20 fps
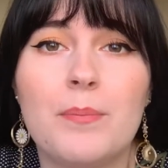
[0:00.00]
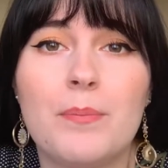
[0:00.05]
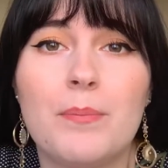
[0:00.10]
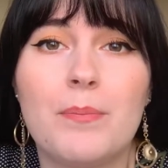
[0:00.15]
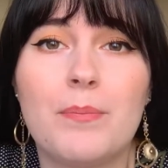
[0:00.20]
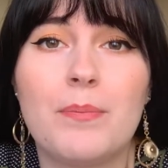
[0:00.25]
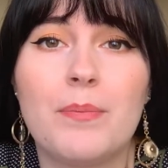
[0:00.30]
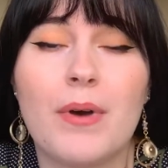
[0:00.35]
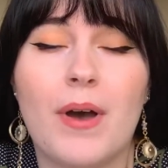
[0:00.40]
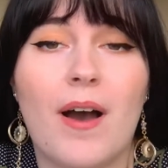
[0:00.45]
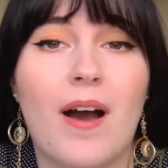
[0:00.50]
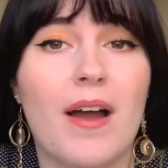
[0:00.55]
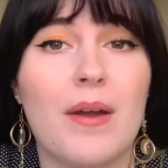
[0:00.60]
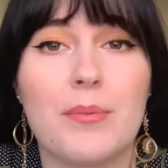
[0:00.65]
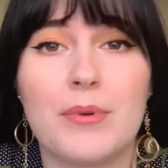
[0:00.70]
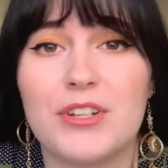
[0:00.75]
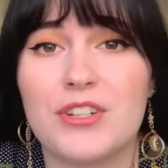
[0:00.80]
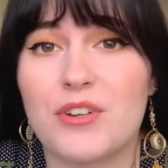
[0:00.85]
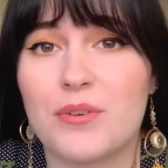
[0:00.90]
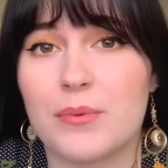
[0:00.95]
but I
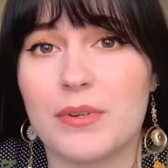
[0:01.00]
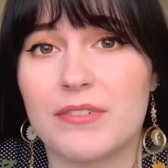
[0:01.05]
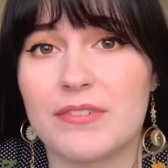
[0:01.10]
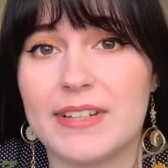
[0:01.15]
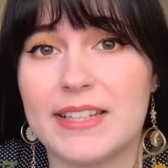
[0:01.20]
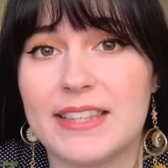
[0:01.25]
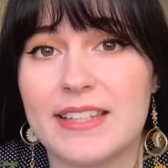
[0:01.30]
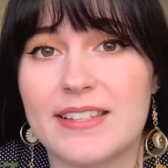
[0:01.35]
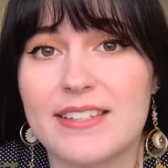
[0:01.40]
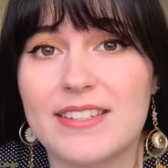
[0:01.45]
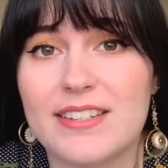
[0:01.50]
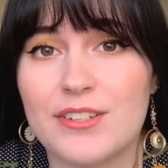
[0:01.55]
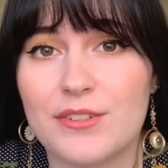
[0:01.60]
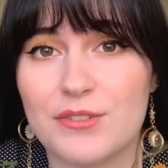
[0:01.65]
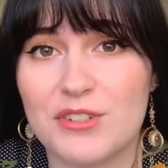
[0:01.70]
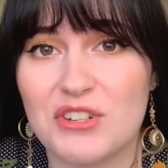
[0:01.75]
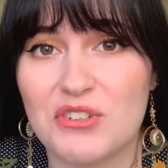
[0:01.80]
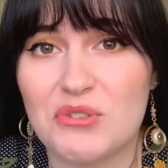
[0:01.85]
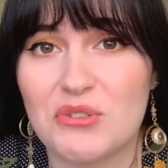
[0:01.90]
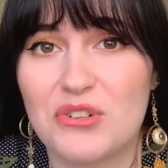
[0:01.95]
would not want to read this to your
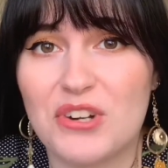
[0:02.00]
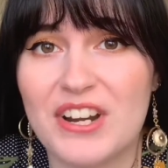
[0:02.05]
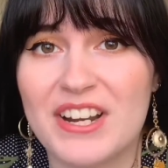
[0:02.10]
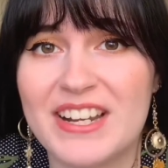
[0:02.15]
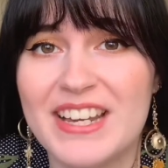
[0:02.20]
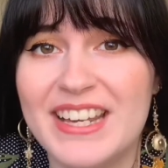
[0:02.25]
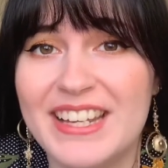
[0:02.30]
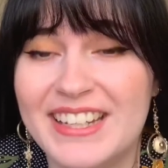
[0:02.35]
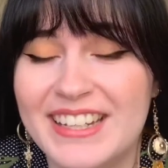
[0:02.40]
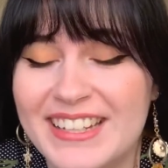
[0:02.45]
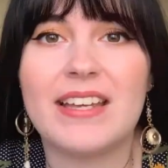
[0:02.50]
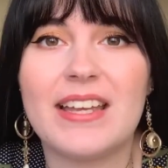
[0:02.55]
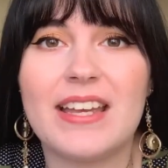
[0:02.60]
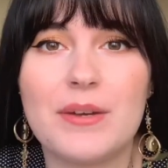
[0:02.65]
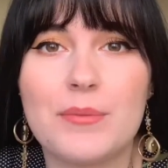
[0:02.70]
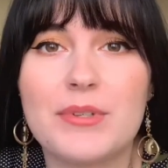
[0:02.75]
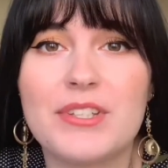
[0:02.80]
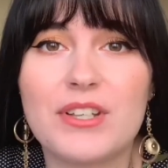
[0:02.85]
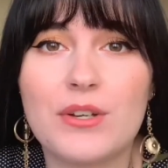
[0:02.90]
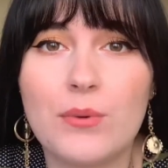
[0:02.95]
children.
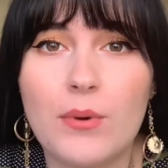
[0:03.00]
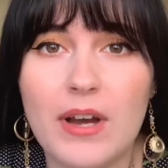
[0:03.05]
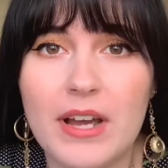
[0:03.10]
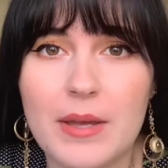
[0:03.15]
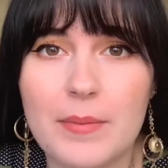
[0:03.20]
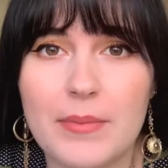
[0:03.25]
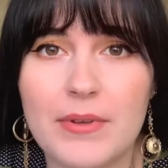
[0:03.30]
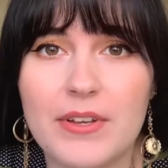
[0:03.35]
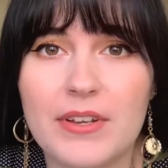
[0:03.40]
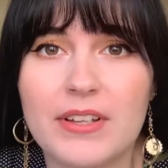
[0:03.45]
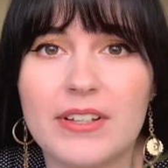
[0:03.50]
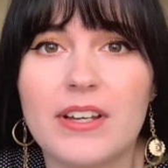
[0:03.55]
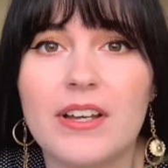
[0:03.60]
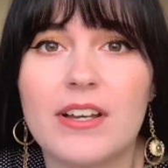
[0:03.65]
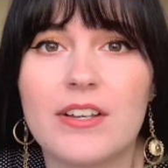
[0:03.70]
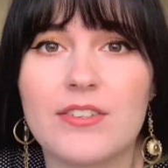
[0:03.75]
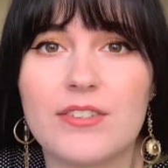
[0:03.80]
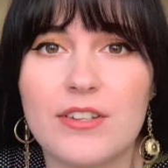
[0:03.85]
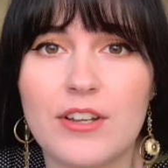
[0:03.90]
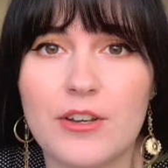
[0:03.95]
It was a quiet book,
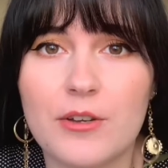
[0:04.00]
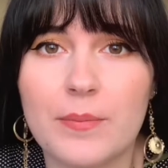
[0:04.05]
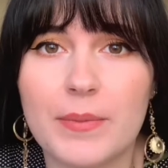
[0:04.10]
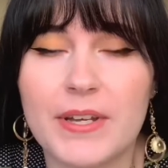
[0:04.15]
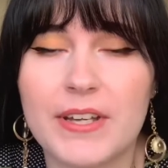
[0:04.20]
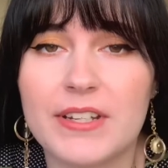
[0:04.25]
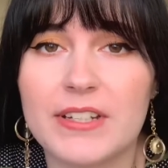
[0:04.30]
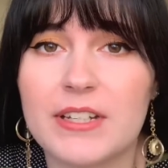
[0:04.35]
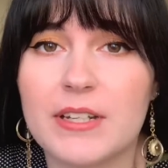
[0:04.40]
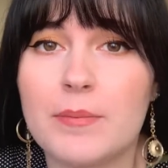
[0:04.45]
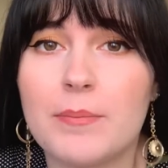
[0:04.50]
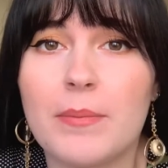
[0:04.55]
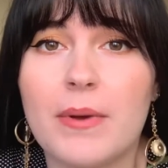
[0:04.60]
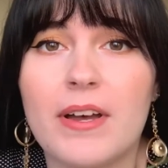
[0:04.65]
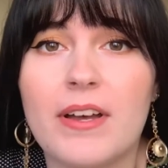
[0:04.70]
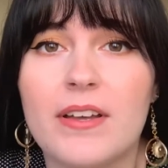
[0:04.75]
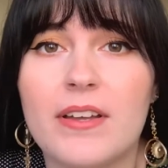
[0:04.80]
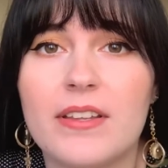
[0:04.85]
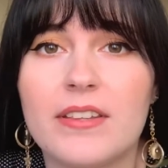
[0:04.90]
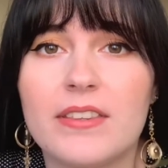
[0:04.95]
a slow burner,
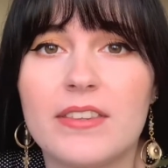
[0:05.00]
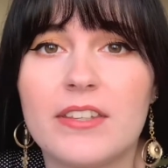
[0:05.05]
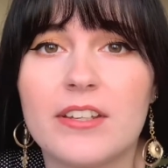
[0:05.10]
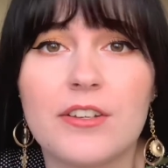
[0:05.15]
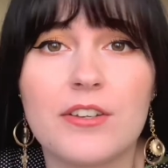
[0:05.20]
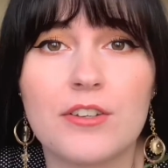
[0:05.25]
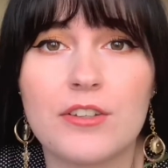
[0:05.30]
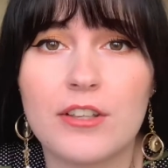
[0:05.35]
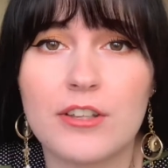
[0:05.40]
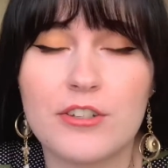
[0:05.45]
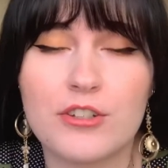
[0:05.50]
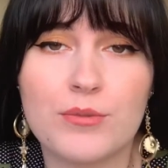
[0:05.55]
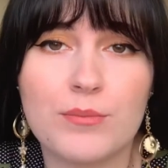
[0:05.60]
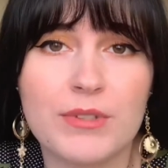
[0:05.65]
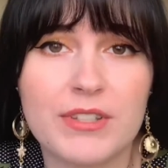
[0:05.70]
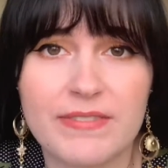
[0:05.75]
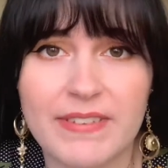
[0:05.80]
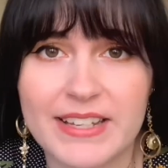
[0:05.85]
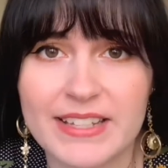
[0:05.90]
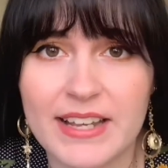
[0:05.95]
but the conclusion
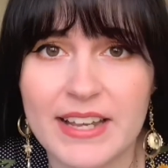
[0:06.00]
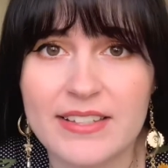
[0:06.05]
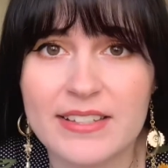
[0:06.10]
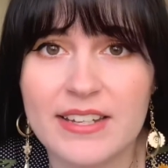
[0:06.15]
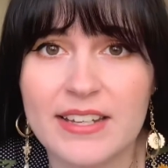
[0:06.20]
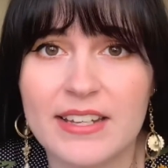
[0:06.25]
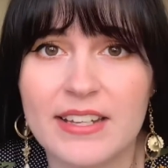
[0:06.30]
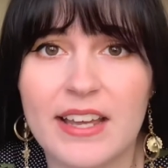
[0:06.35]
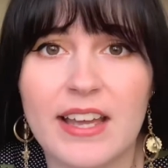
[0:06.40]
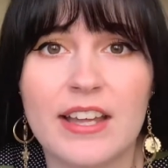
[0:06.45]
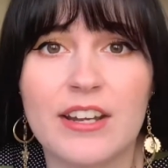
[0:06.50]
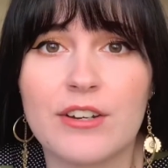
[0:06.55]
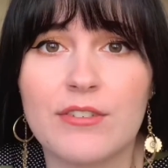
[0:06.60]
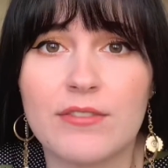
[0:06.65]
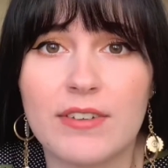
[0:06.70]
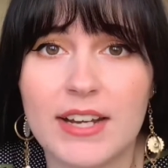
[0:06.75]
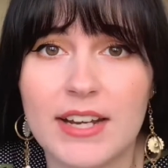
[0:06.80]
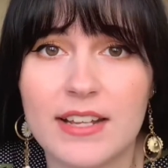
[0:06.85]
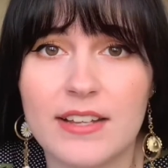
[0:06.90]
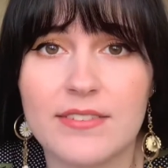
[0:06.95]
was fantastic and I
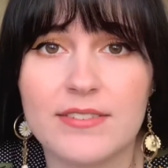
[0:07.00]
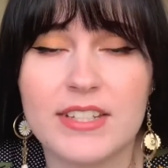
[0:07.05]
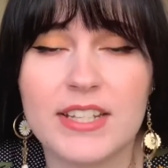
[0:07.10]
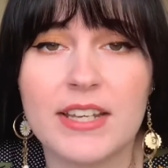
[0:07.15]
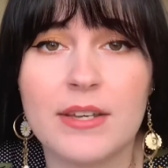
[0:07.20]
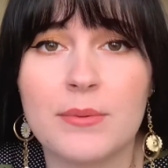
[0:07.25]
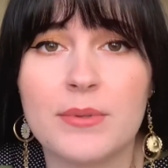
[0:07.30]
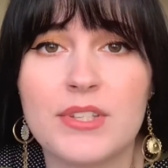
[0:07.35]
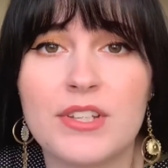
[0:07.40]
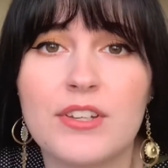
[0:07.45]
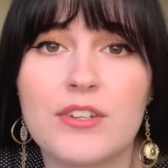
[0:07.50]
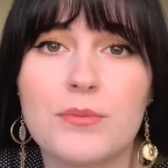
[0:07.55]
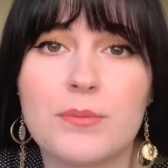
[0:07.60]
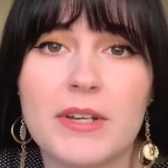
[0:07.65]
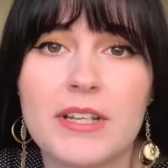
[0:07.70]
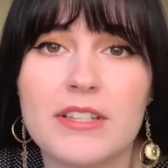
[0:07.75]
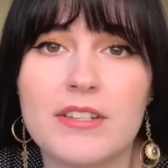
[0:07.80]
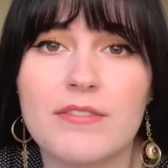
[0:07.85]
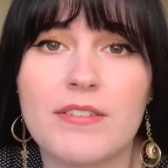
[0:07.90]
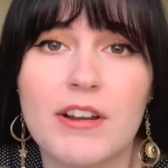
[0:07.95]
really loved it. It was a good
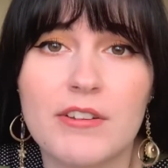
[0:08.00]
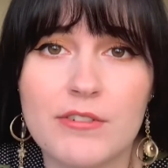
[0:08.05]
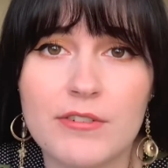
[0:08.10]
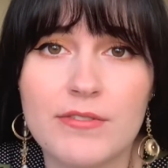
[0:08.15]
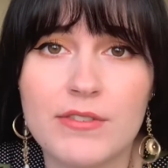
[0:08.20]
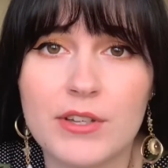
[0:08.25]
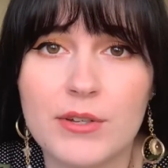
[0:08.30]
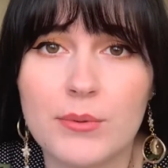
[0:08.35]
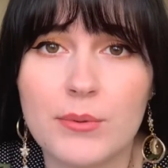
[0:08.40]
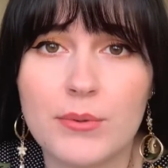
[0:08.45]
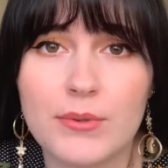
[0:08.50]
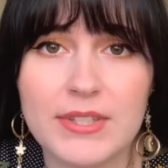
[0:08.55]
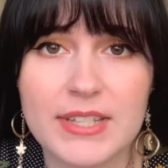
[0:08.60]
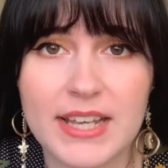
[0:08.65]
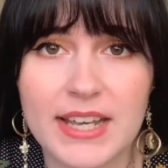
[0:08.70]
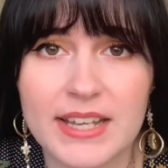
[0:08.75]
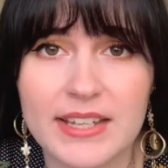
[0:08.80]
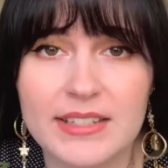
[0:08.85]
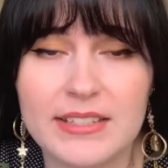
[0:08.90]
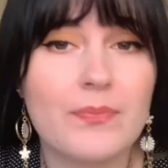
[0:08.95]
way to round off the
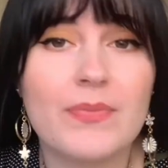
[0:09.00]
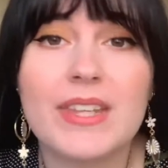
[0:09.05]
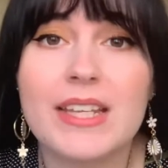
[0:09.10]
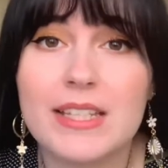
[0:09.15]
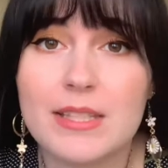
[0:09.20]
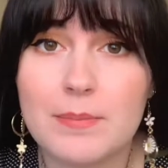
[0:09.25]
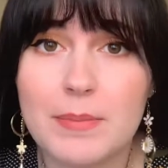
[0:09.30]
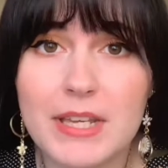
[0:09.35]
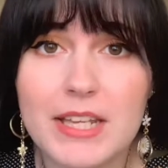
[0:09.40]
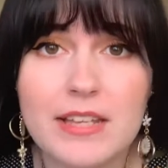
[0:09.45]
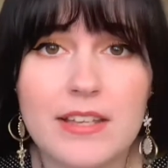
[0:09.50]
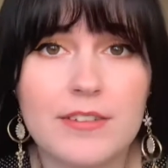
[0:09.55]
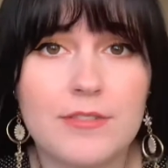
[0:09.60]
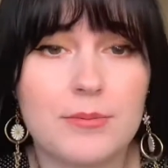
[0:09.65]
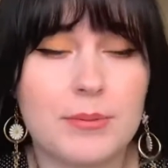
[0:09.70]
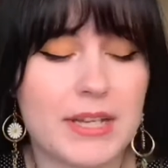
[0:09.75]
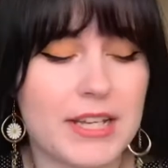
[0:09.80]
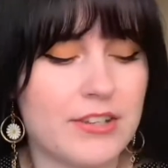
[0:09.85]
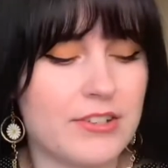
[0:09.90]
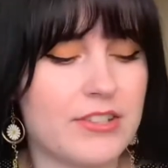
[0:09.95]
quartet. Speaking
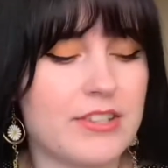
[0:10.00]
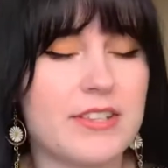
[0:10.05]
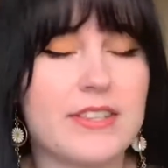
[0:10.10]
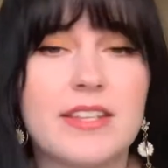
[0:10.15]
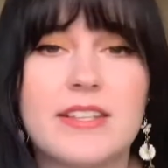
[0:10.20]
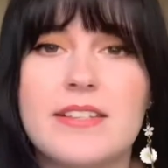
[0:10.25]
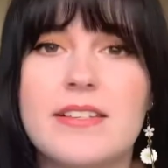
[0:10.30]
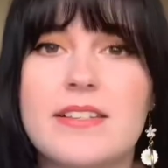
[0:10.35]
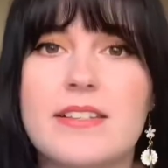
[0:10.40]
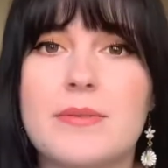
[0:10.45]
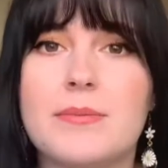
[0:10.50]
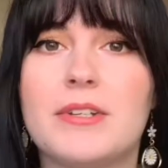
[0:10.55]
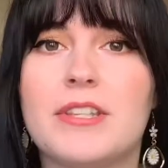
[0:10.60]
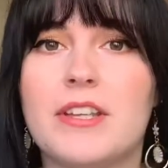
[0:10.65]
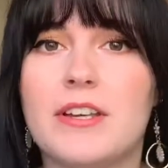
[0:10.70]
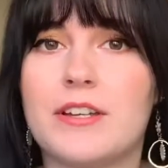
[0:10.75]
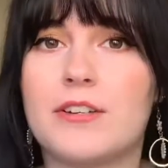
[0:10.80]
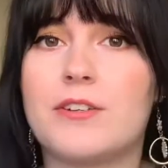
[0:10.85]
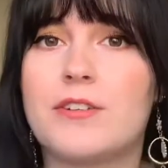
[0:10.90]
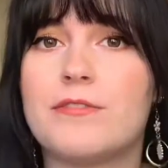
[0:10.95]
of which, so this is the one
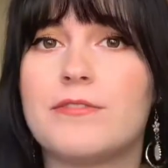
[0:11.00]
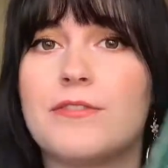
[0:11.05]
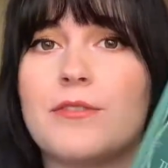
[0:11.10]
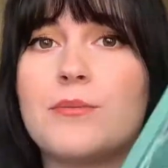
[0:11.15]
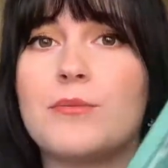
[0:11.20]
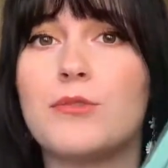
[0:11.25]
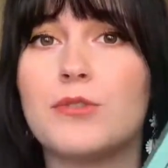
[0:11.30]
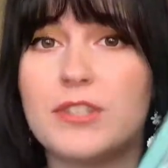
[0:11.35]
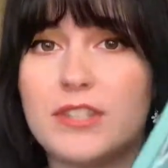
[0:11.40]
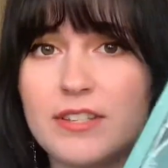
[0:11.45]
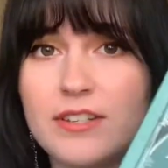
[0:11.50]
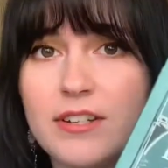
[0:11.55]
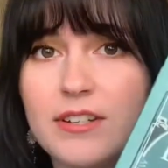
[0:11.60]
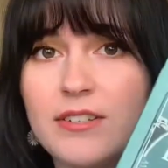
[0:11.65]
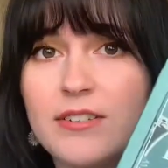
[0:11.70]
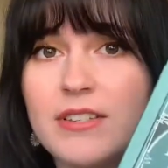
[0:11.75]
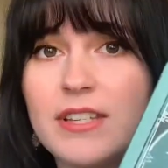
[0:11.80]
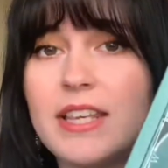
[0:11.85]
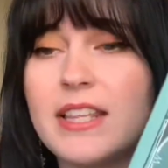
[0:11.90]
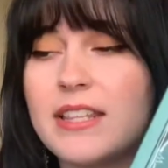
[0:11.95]
that I got from
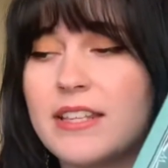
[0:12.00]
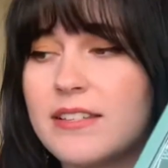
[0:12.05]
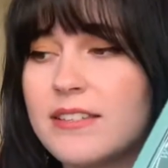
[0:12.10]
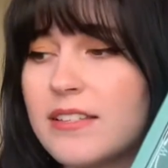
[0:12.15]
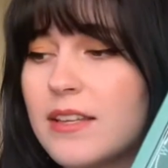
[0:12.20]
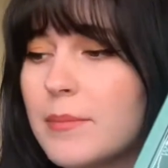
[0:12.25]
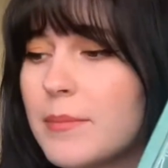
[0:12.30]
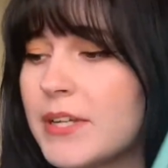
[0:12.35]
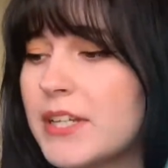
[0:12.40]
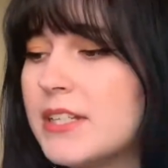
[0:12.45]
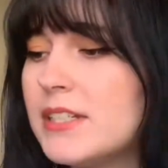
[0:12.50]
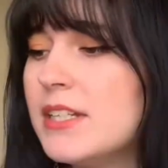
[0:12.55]
Waterstones in the summer,